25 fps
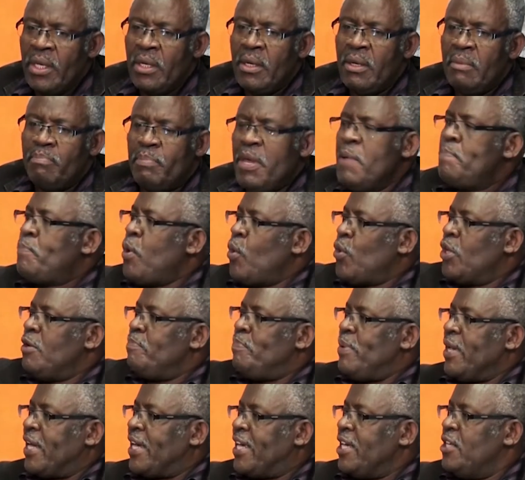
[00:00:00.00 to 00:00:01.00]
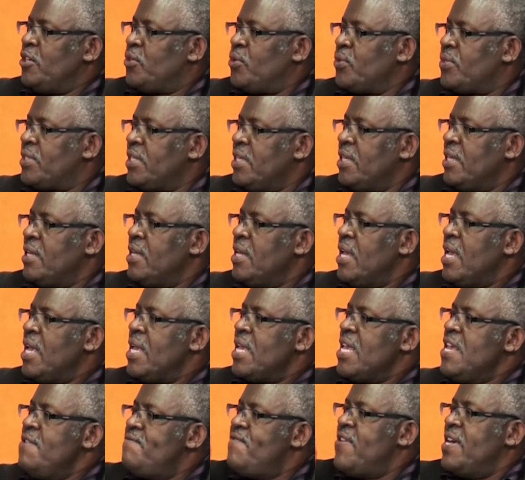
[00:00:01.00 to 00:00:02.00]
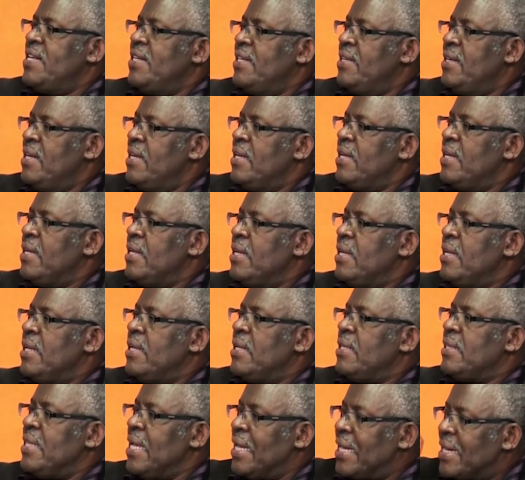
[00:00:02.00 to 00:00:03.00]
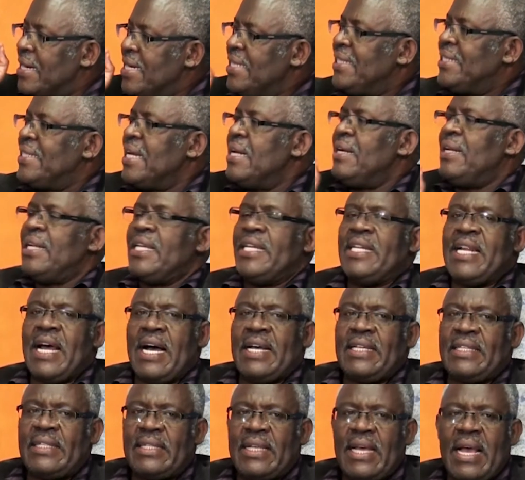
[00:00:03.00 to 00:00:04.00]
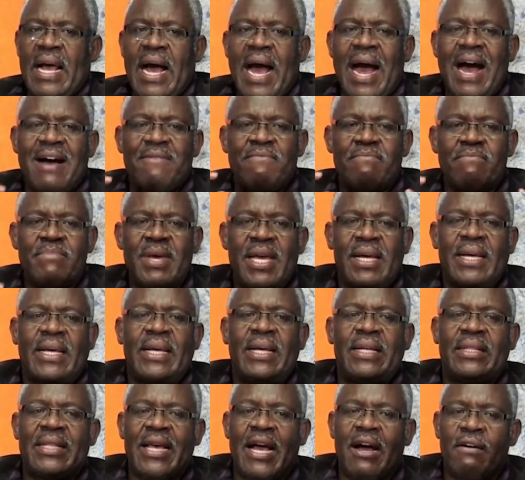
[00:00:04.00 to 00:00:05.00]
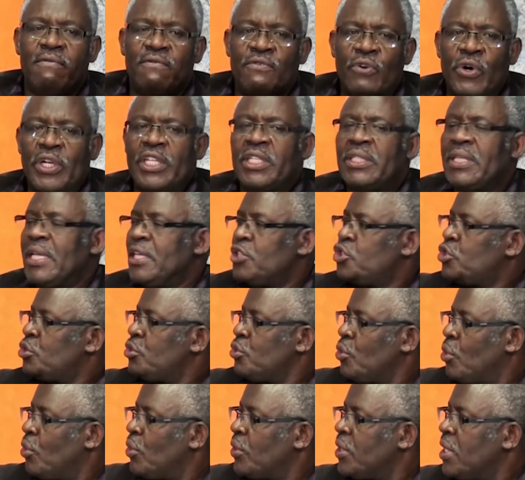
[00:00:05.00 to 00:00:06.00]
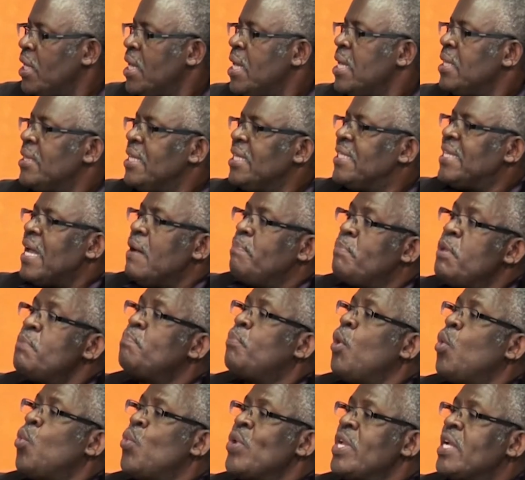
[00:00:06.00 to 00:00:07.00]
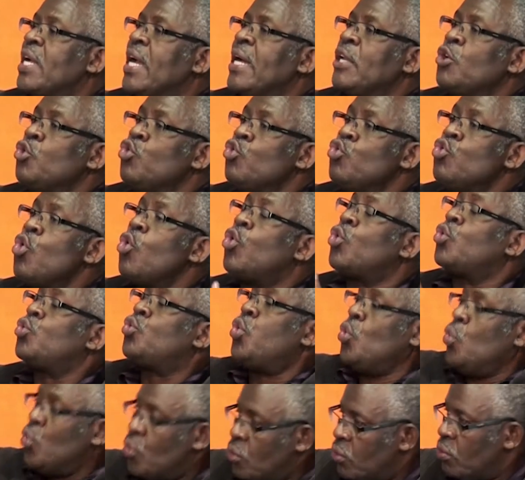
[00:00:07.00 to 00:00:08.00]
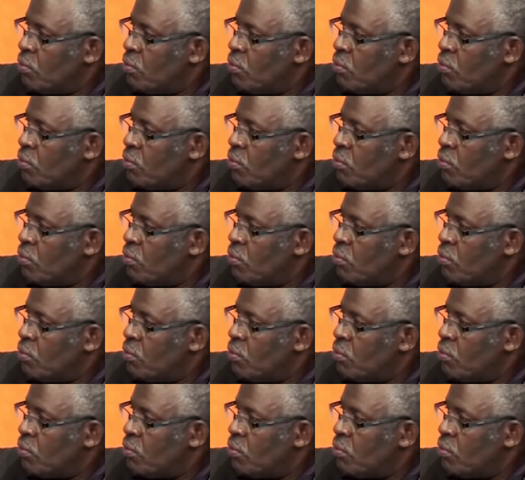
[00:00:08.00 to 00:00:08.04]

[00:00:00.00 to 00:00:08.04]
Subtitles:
people will begin to see even the Christian leaders are making their voices known. These are people we can look to